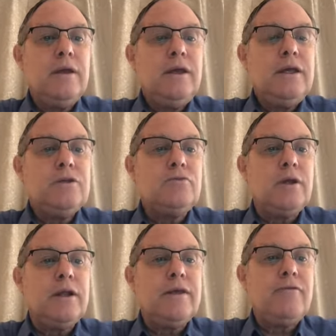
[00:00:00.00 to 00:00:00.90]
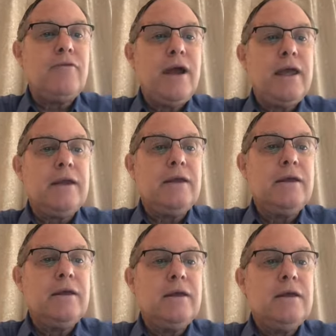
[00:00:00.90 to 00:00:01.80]
He is really afraid,
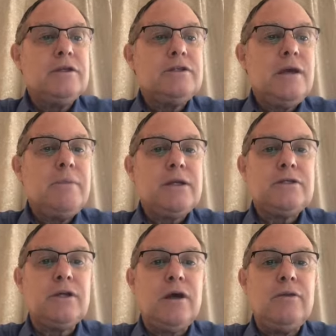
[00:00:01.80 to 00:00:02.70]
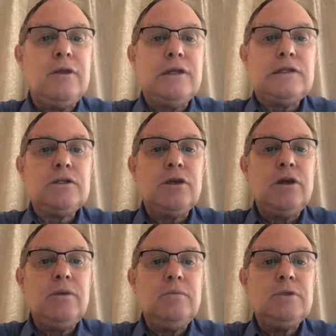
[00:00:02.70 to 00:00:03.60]
so much so that he
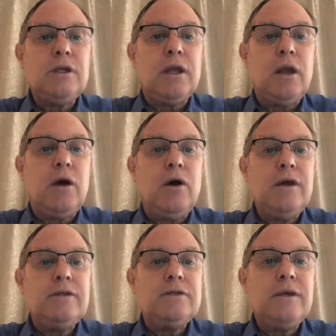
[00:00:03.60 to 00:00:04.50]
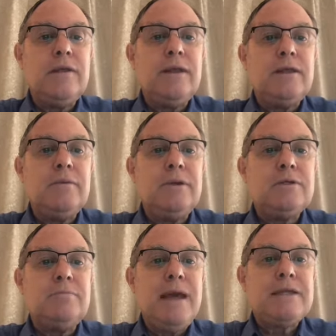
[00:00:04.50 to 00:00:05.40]
schemes and lies and then
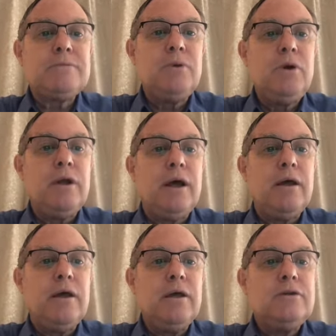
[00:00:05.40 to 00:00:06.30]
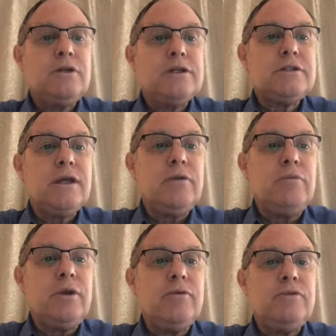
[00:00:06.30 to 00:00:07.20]
commits mass murder just to get
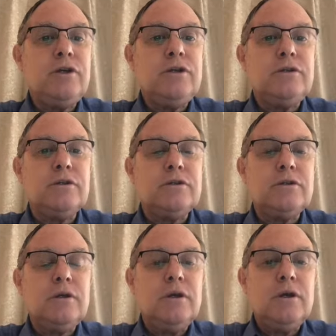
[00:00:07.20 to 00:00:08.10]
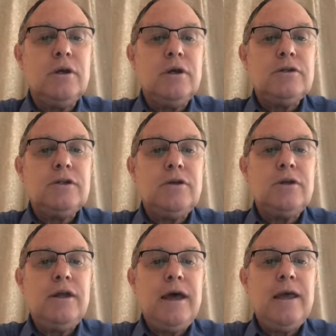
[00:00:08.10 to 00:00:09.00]
rid of Jesus. So
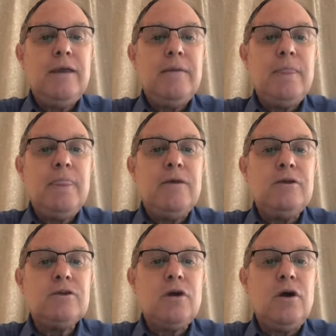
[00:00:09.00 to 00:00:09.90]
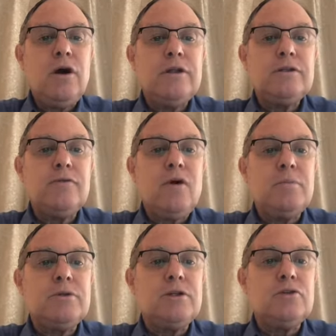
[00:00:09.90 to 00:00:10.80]
today, these kinds of
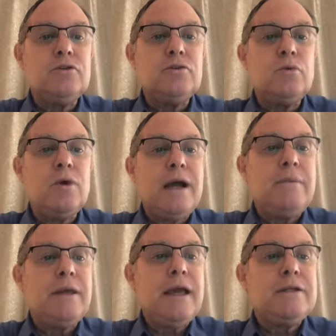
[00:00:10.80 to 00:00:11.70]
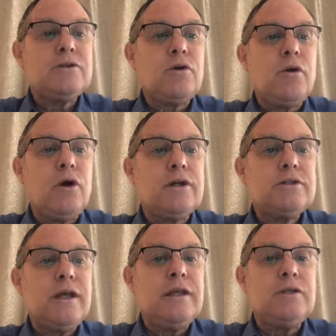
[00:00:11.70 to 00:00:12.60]
oppositions will come against Christ
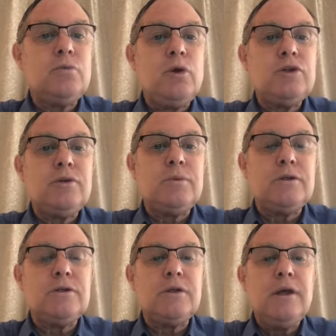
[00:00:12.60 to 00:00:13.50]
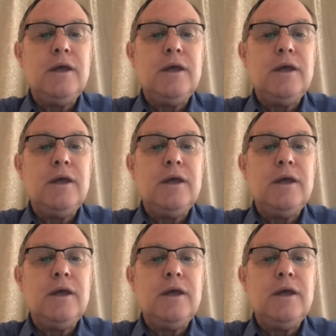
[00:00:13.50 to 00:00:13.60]
and his worshippers: